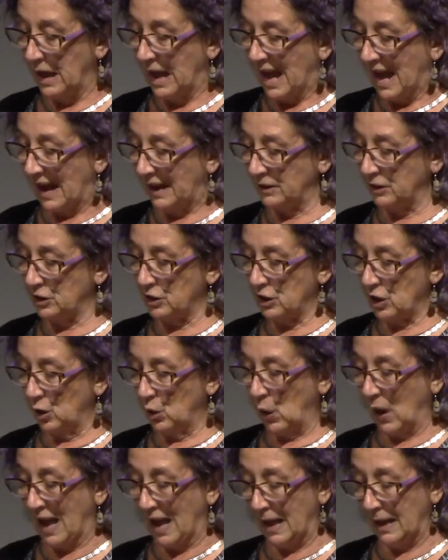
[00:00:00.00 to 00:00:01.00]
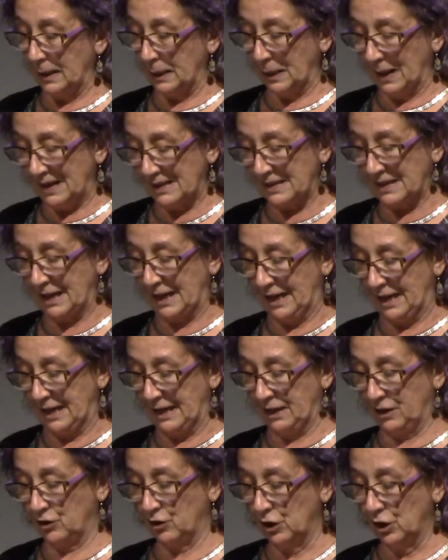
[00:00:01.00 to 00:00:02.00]
And so her lesser
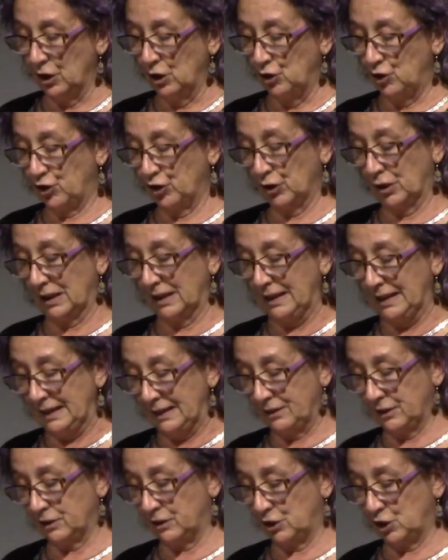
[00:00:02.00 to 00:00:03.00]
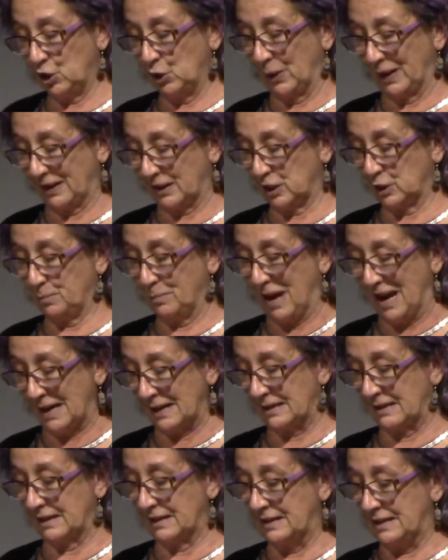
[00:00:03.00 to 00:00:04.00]
heat should lead us to
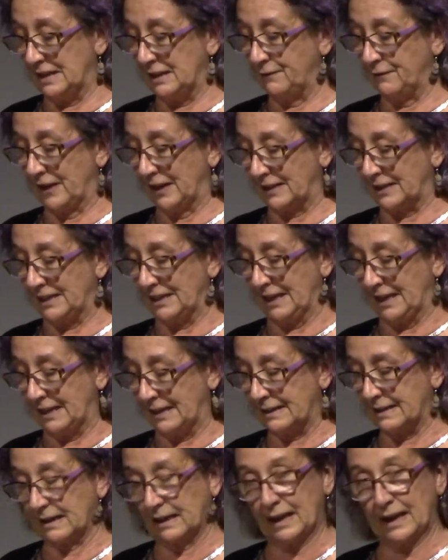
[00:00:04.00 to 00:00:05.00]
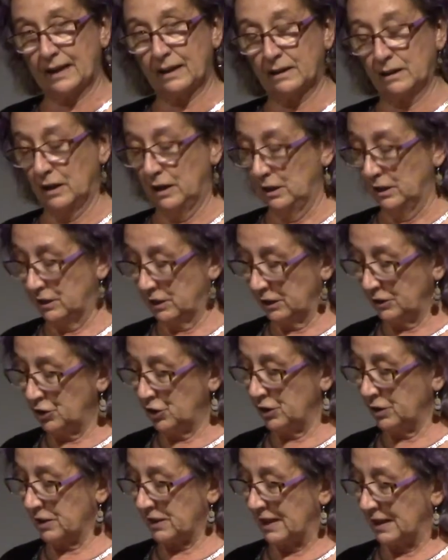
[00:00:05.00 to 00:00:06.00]
expect a defect in intellect, such
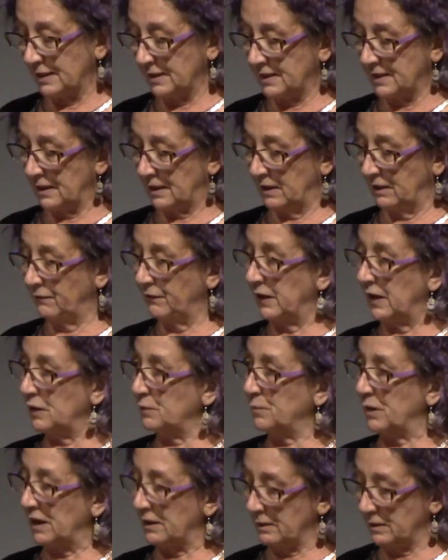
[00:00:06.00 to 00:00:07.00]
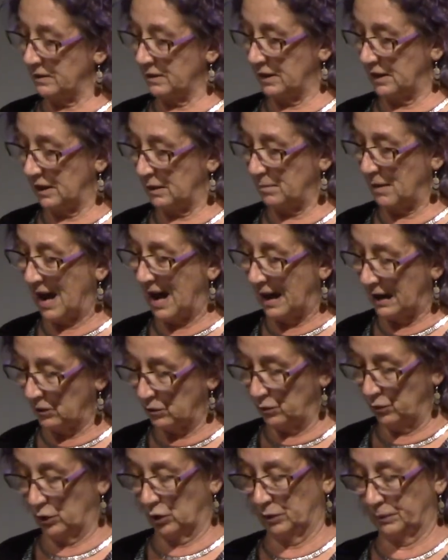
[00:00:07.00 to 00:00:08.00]
as that signified by the term
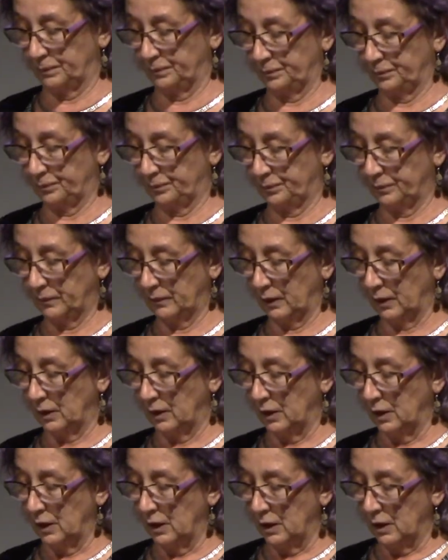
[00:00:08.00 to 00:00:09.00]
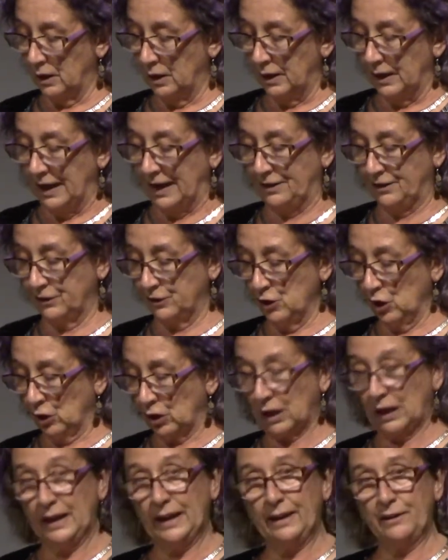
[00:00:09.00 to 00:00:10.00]
akuron. It is
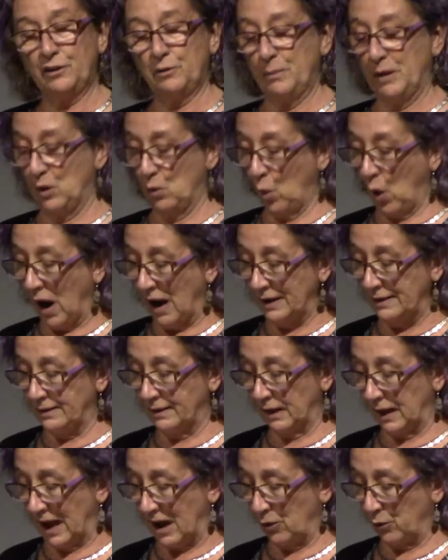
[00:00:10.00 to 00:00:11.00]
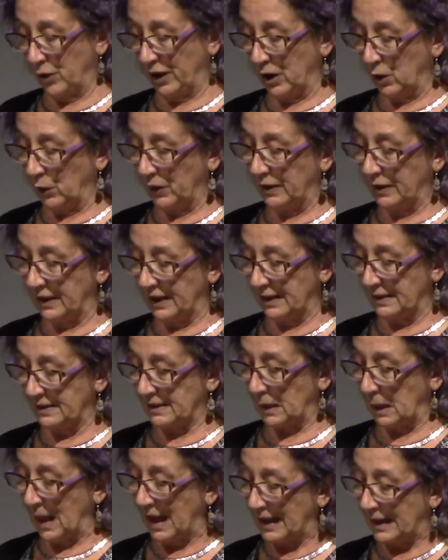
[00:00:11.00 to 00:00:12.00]
not clear to me why Deslauriers thinks
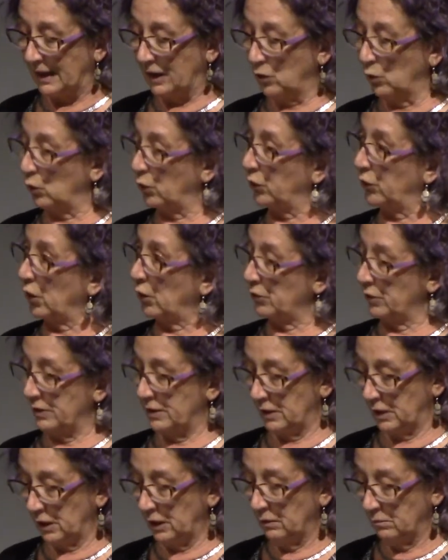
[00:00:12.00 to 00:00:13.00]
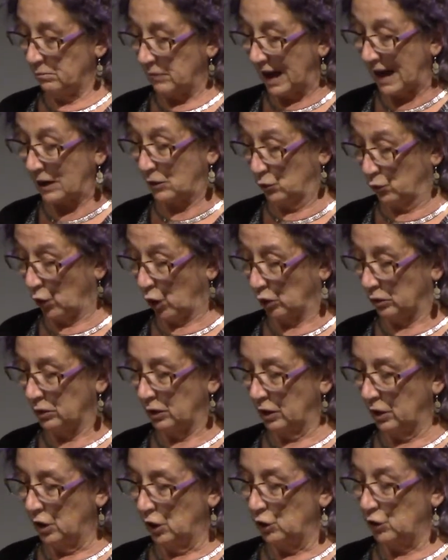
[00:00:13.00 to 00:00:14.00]
lacking authority, akuron,
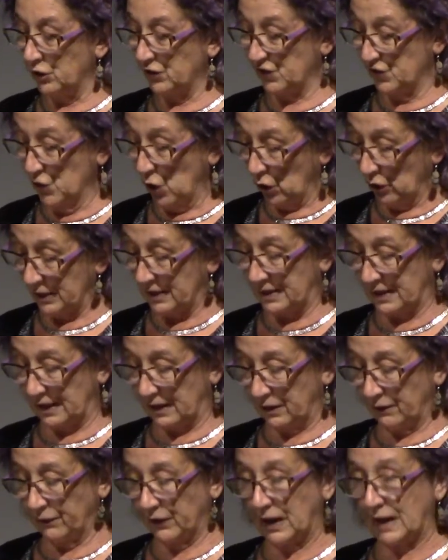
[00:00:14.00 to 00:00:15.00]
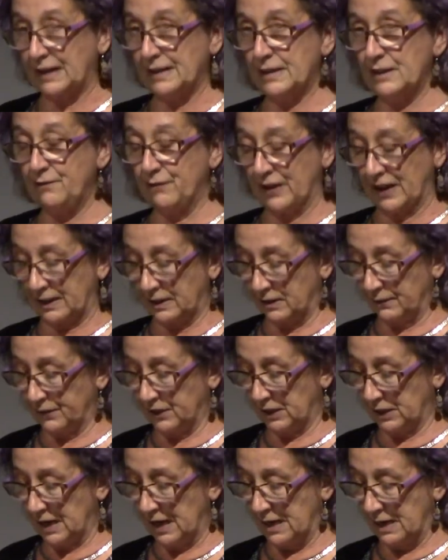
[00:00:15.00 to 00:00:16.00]
does not signify a defective
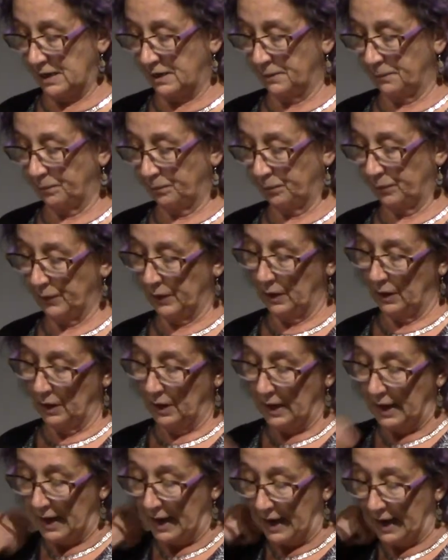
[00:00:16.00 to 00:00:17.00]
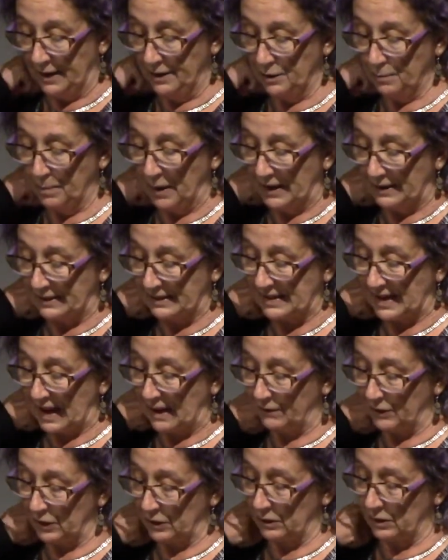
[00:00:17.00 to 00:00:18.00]
state, Independent
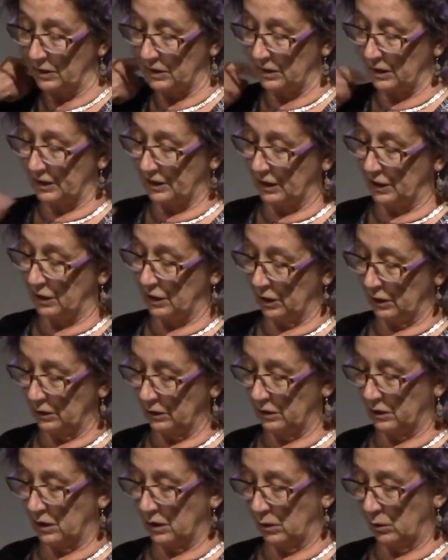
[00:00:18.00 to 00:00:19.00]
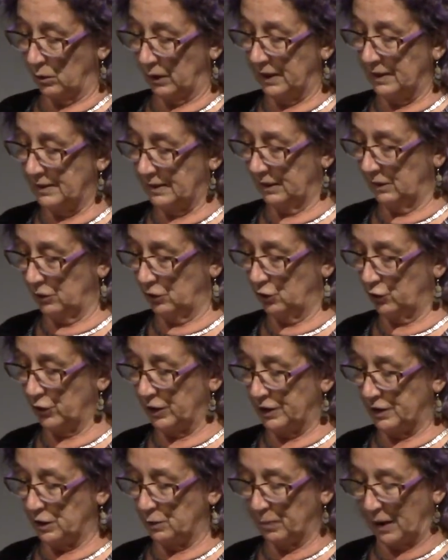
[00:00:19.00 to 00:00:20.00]
evidence that it does so is
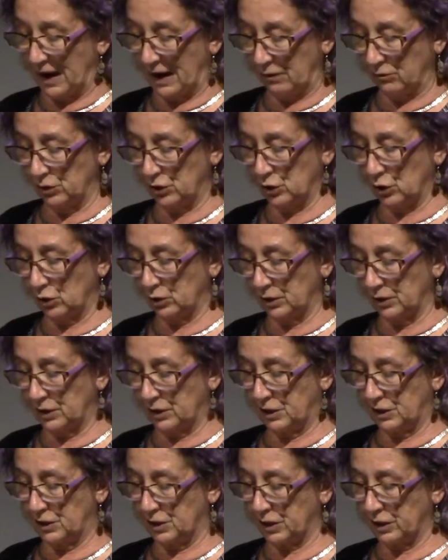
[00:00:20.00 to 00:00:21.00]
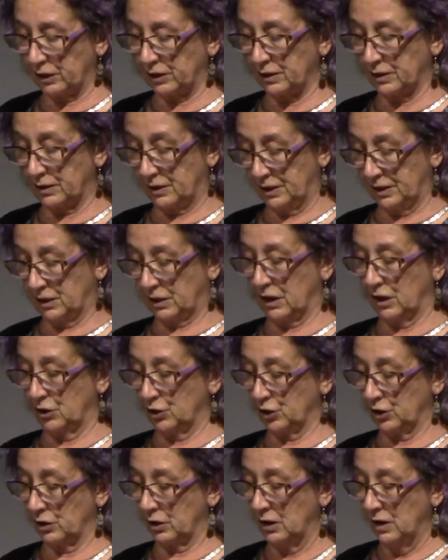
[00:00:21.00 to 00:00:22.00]
illustrated by Aristotle's dis
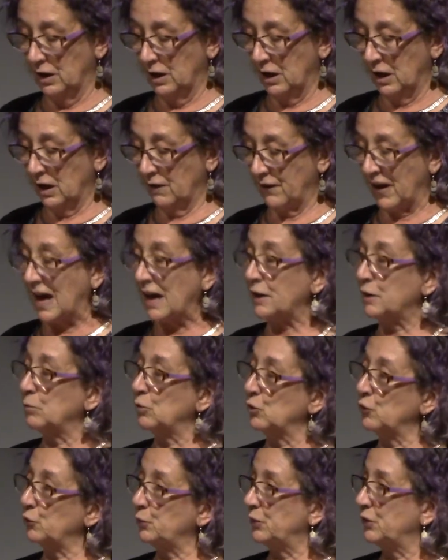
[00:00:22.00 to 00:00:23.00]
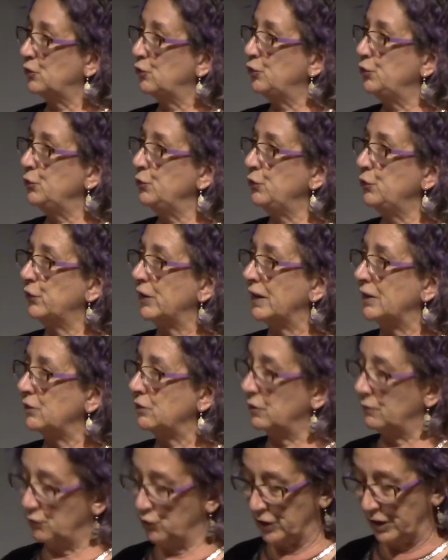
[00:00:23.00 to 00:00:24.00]
discussion of animals with two sets
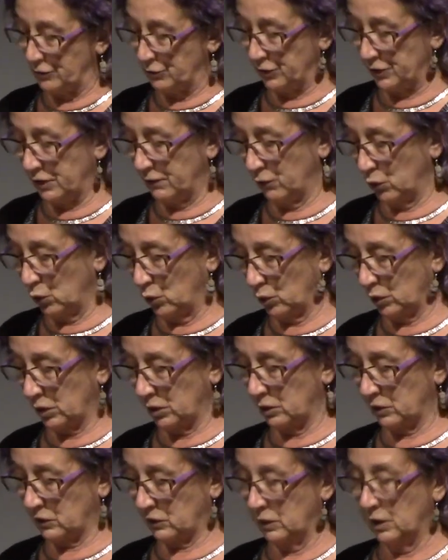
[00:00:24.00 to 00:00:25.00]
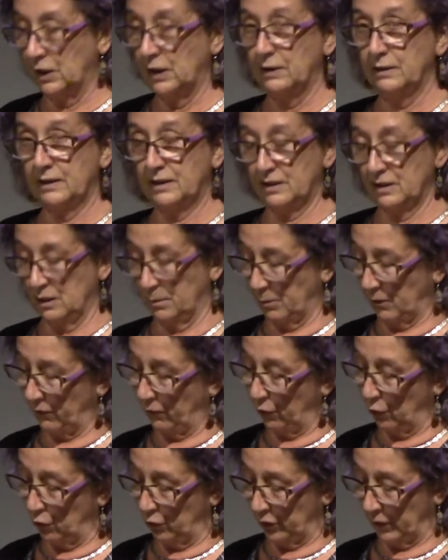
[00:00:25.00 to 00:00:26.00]
of generative organs. This is number
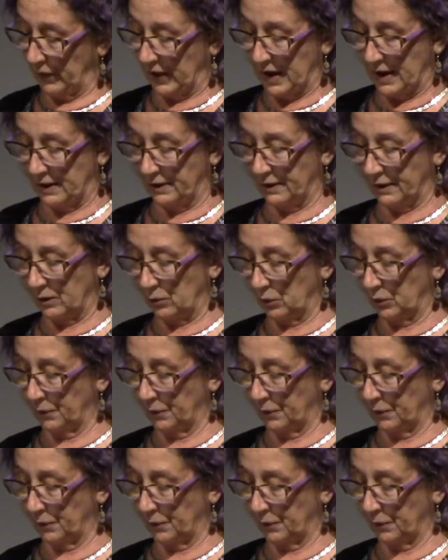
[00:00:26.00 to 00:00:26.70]
four on the handout.